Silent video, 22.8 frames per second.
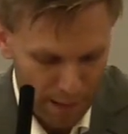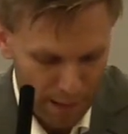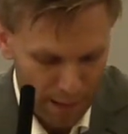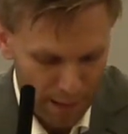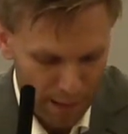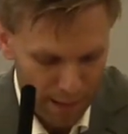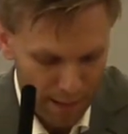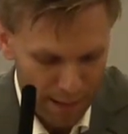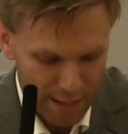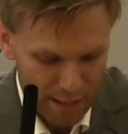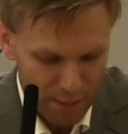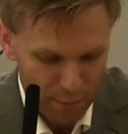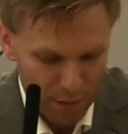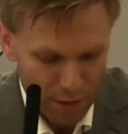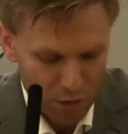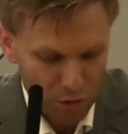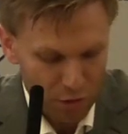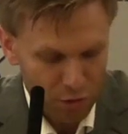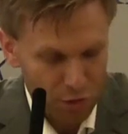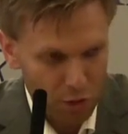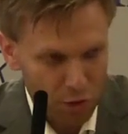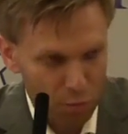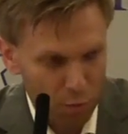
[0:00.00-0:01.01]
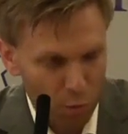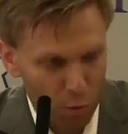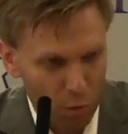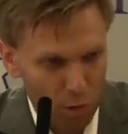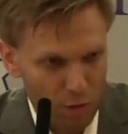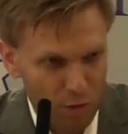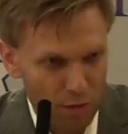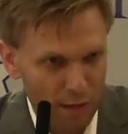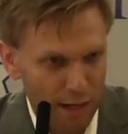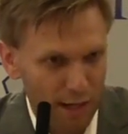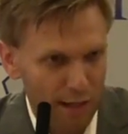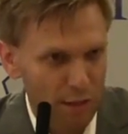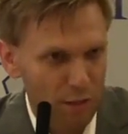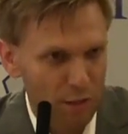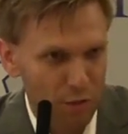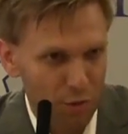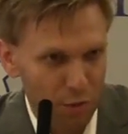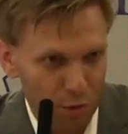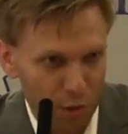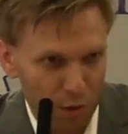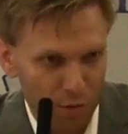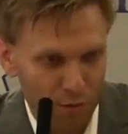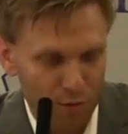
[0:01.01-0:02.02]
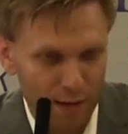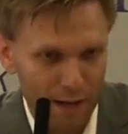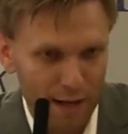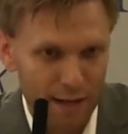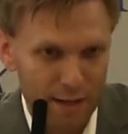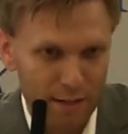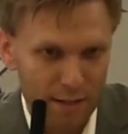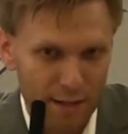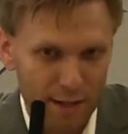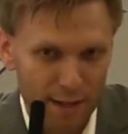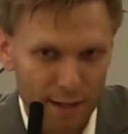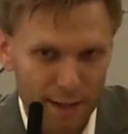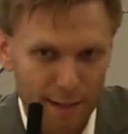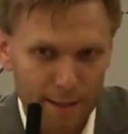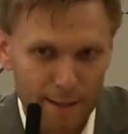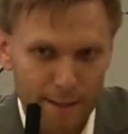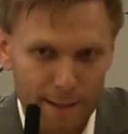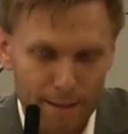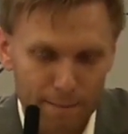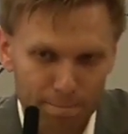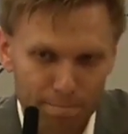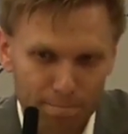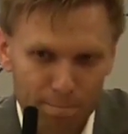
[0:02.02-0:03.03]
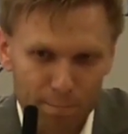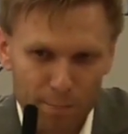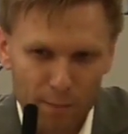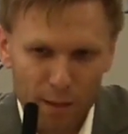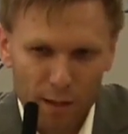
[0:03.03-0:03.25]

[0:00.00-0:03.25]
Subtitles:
And as much as sports kind of served as a